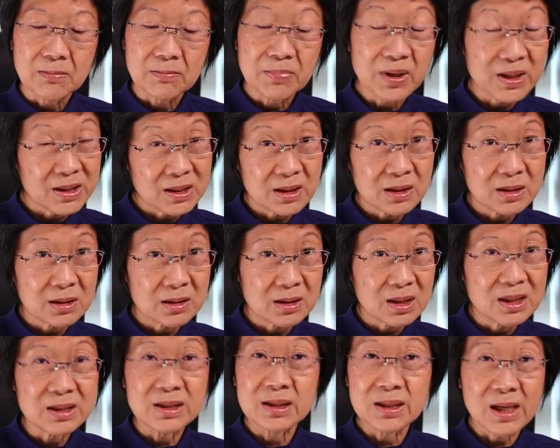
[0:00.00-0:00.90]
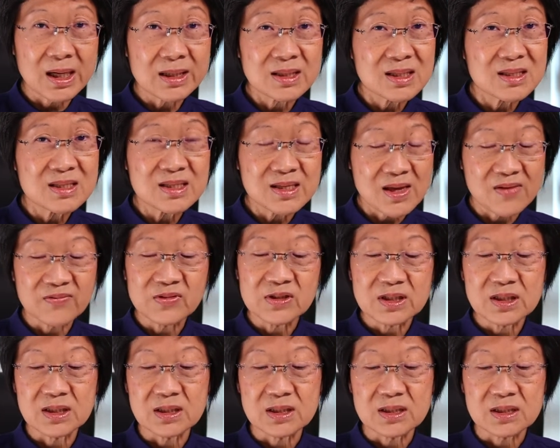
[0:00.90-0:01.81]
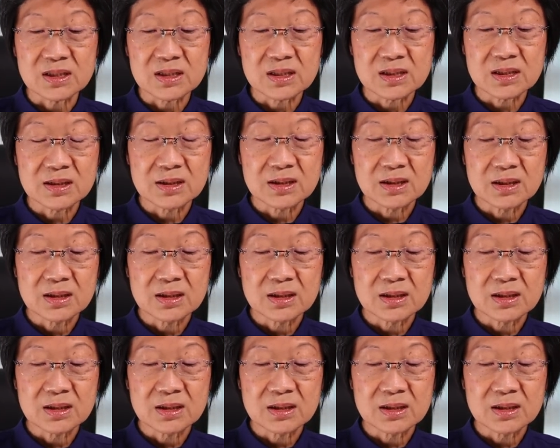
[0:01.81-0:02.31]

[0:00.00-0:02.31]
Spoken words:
But in the 1970s,